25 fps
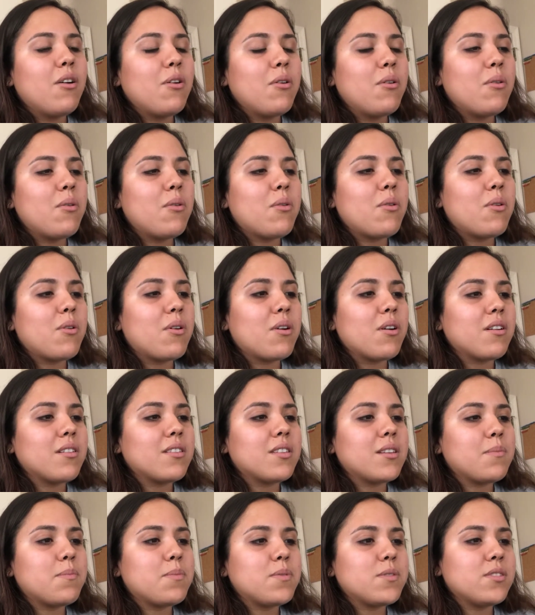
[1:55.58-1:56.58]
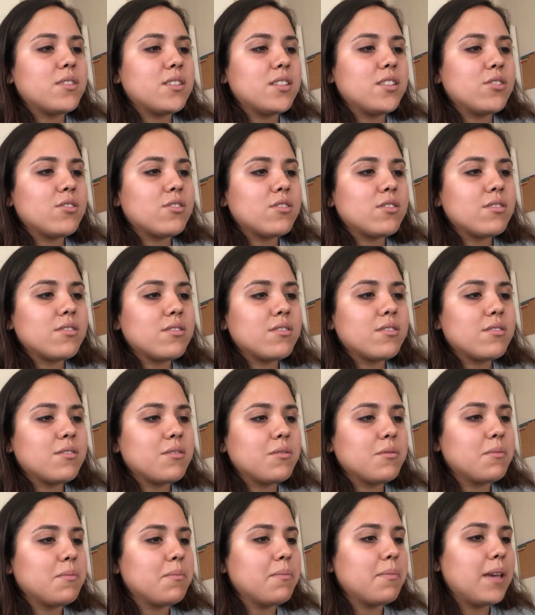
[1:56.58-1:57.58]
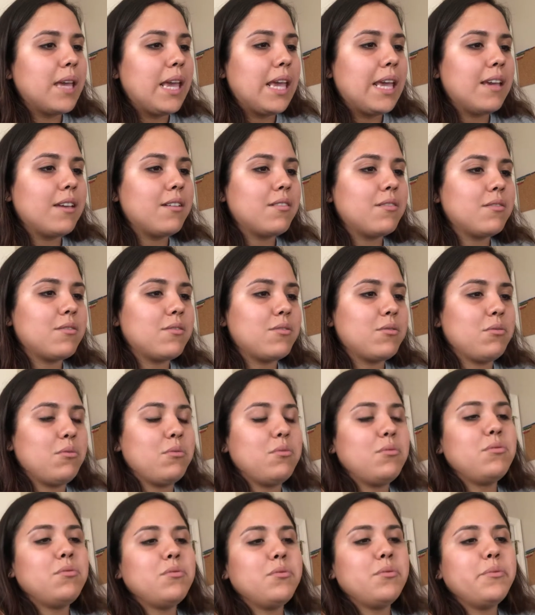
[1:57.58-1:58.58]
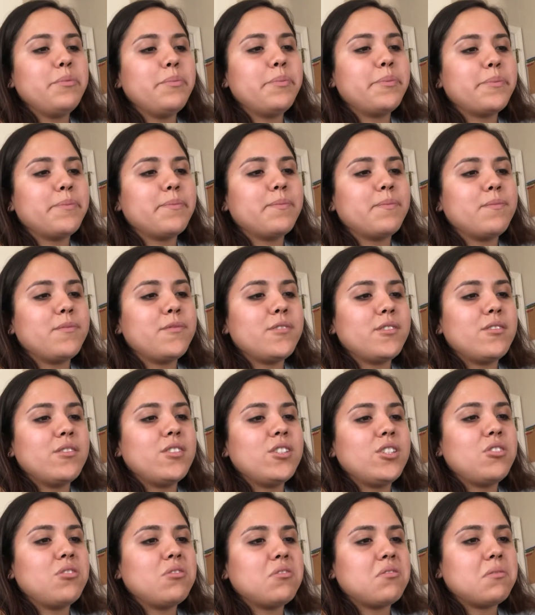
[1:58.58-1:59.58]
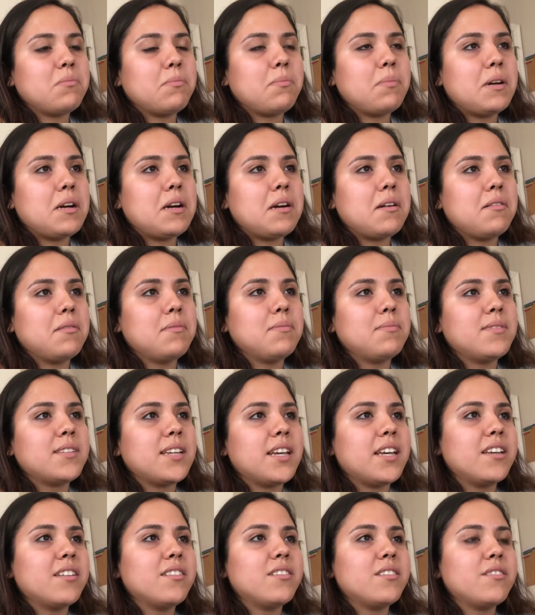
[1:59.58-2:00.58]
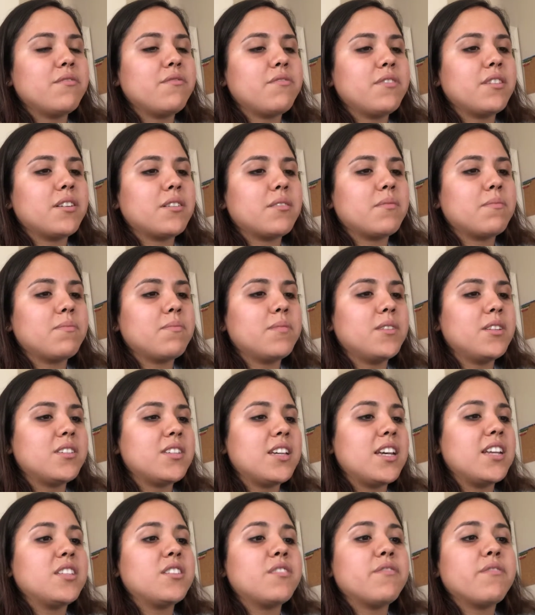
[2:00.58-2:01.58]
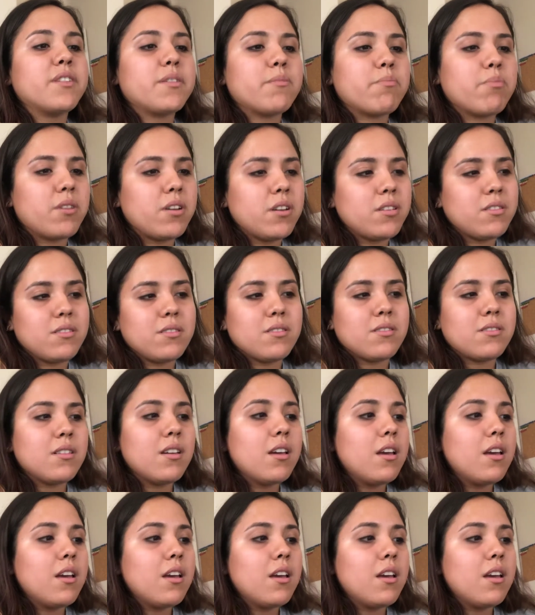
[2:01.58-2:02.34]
or the procedures to make noodle soup to teach us about the scientific process.